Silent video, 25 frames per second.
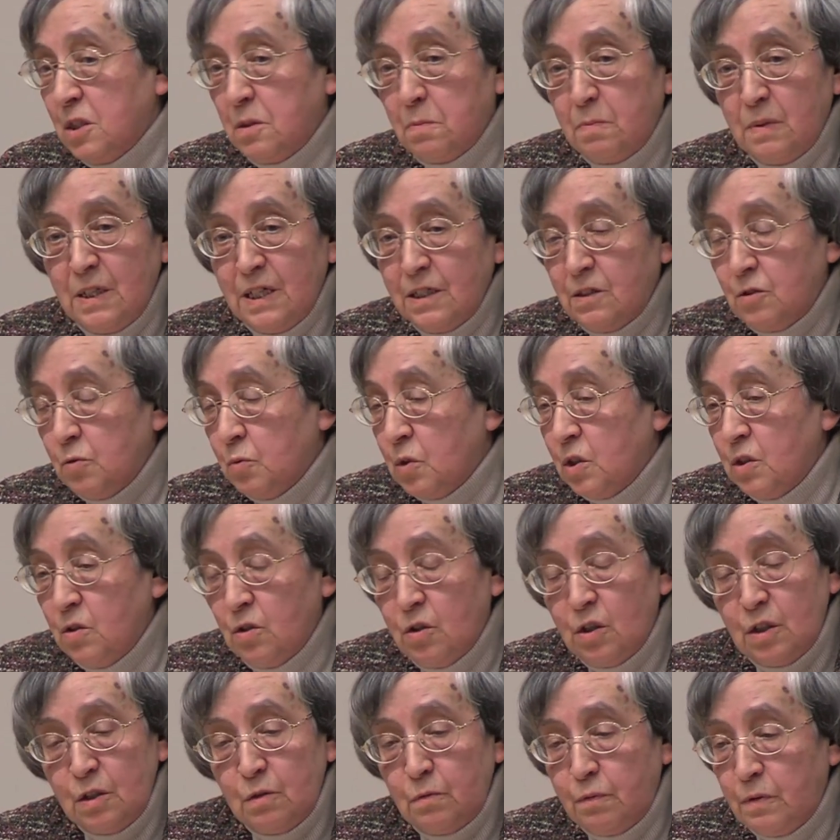banks were
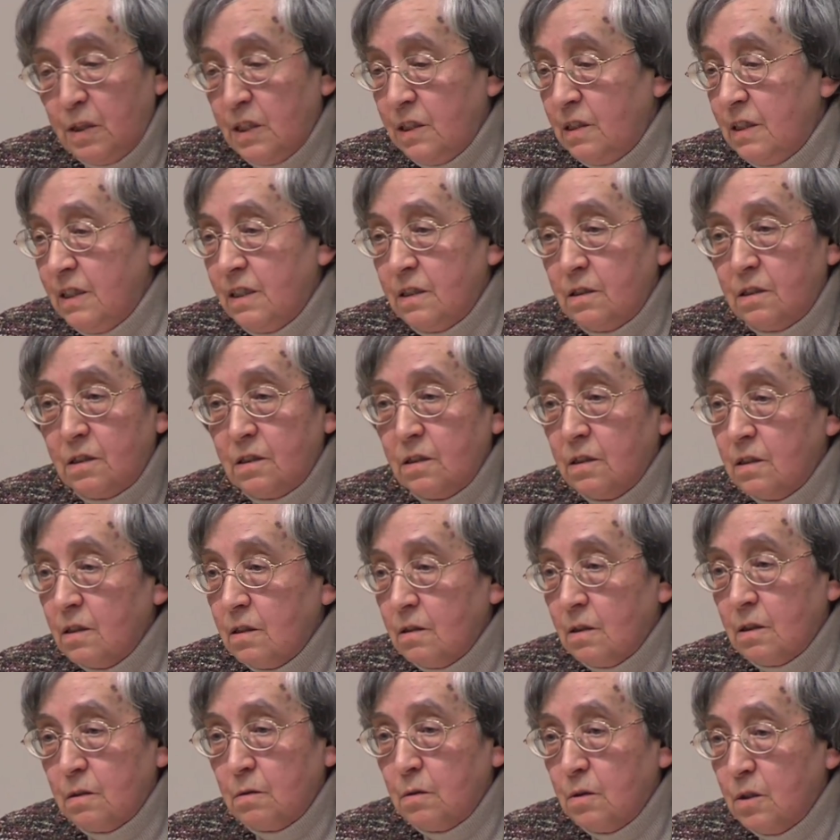not financing
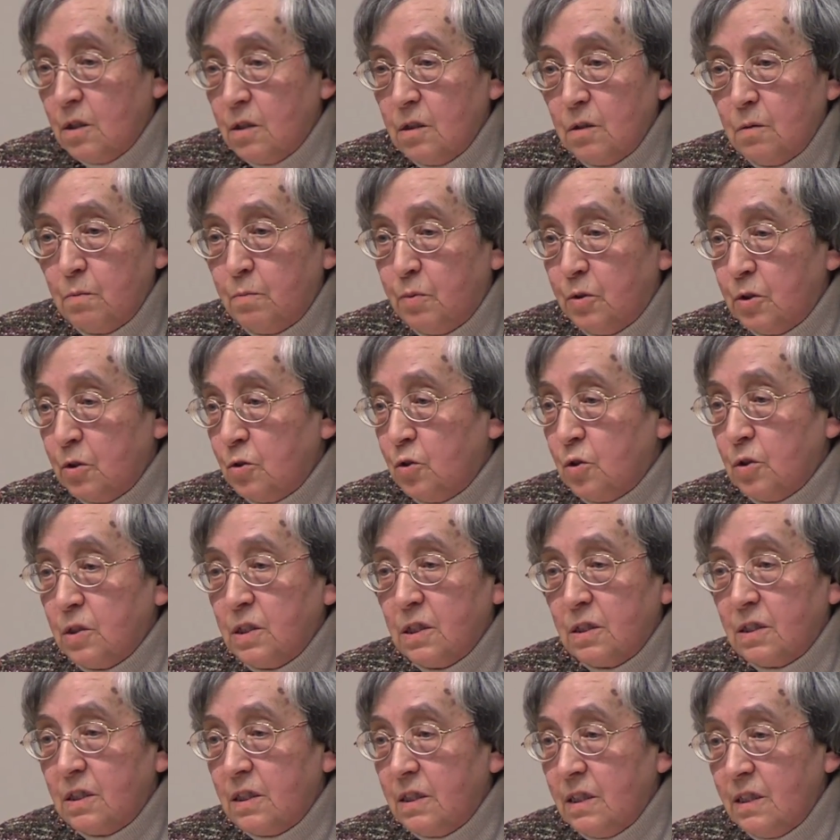
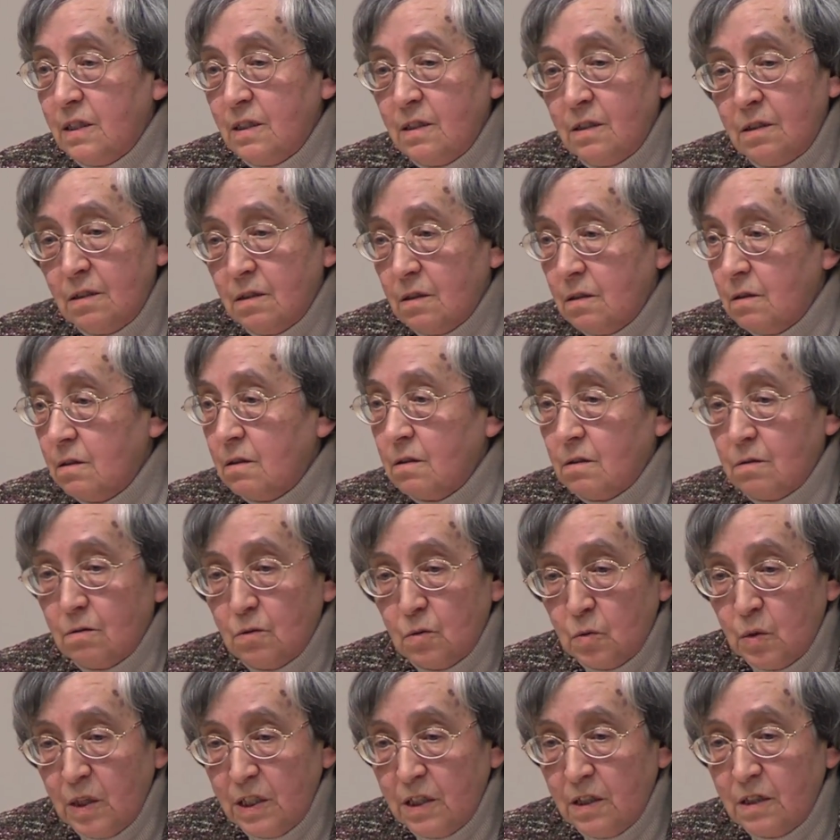Portuguese debt
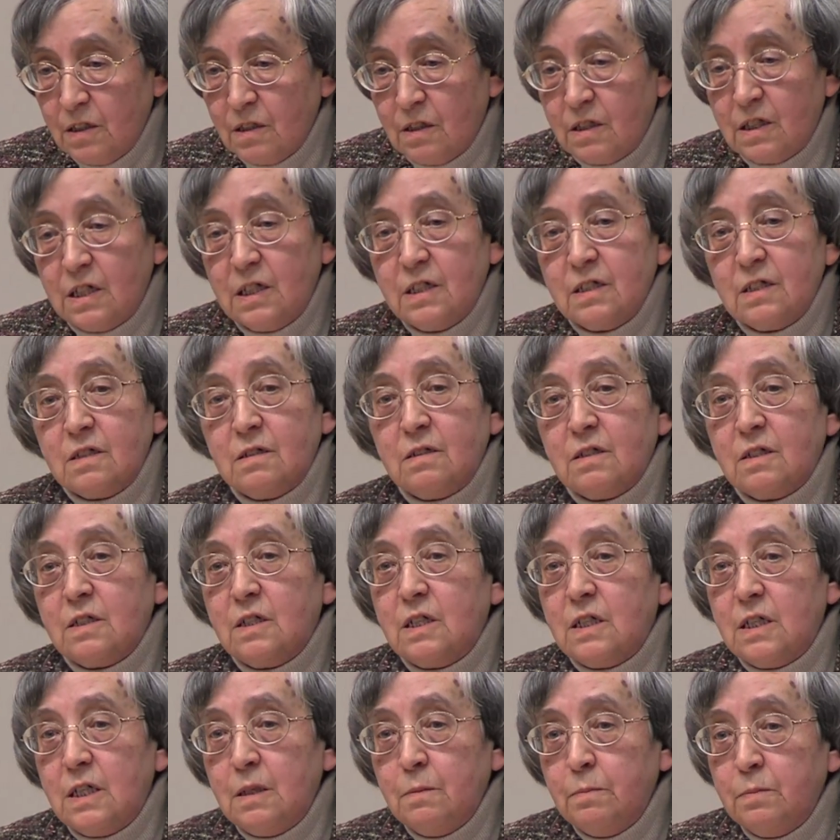when the crisis
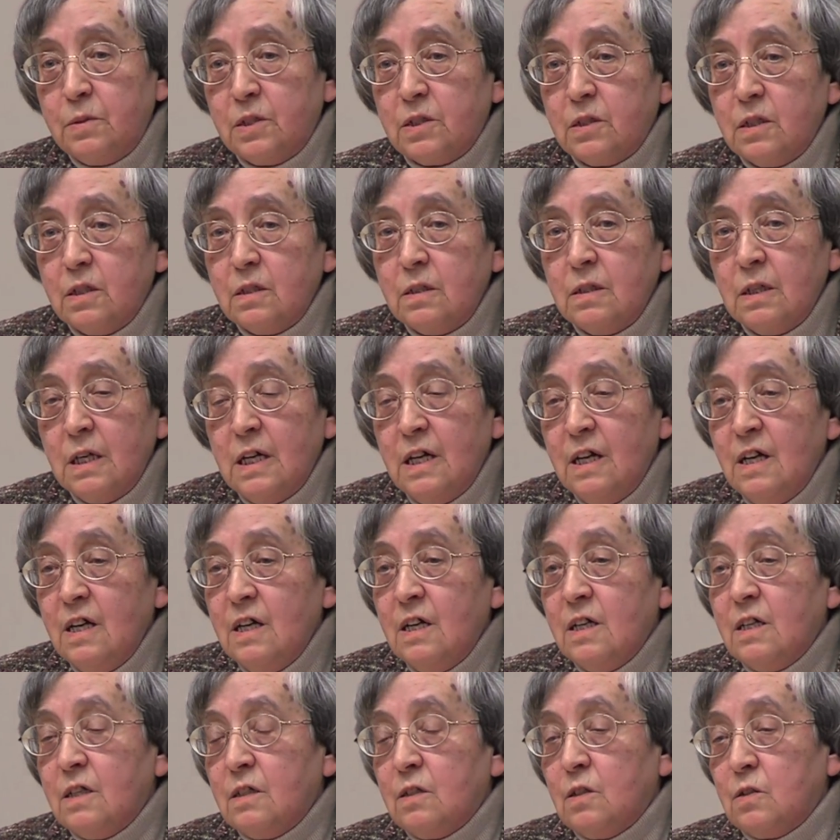erupted.
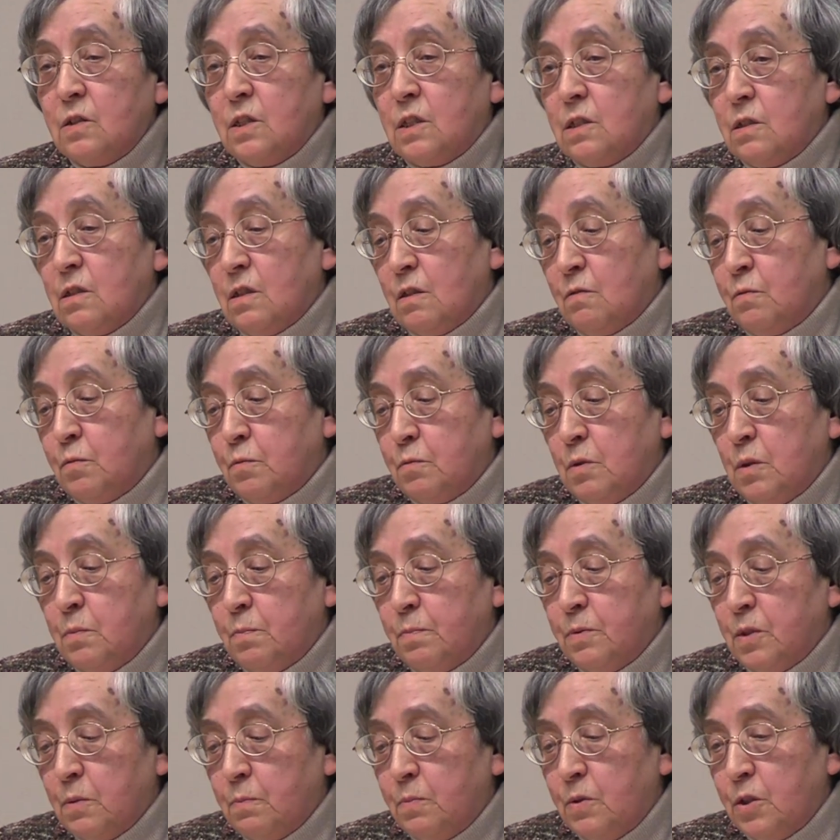
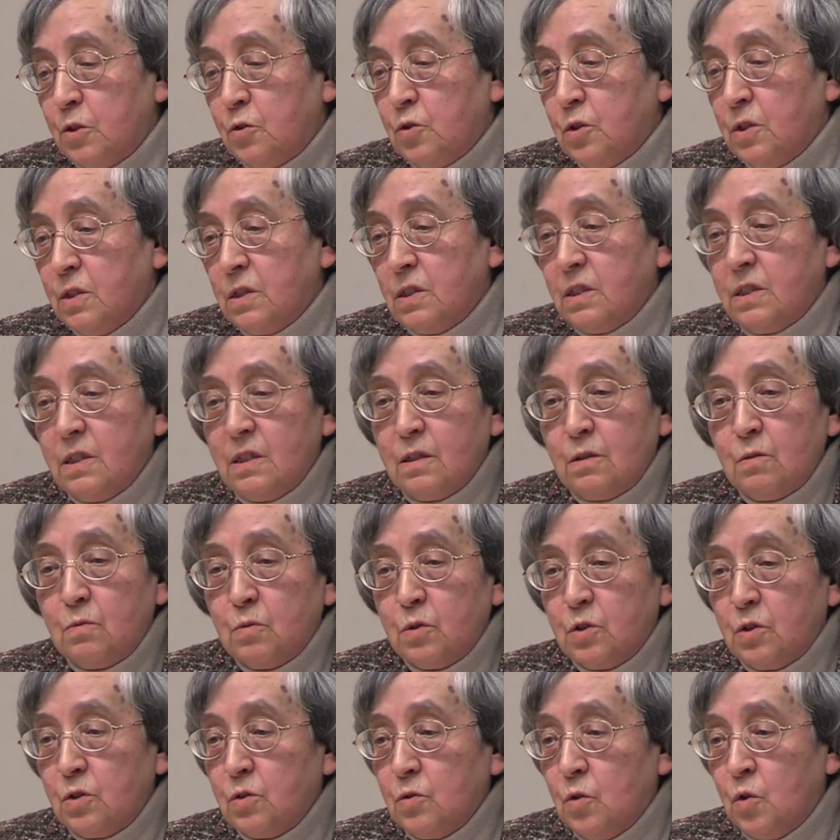The Portuguese debt
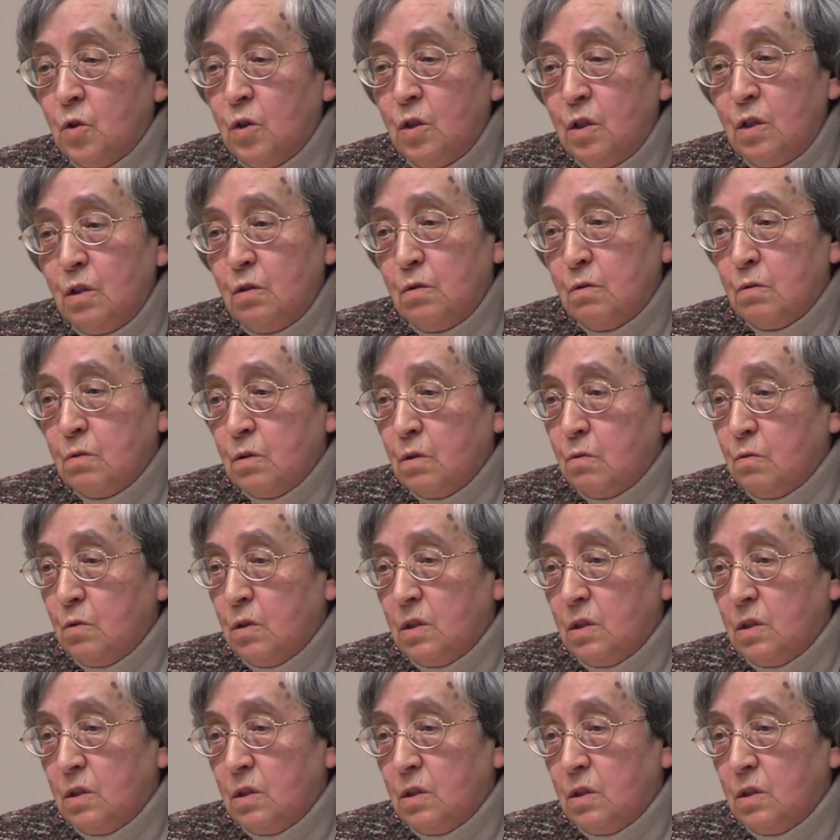was all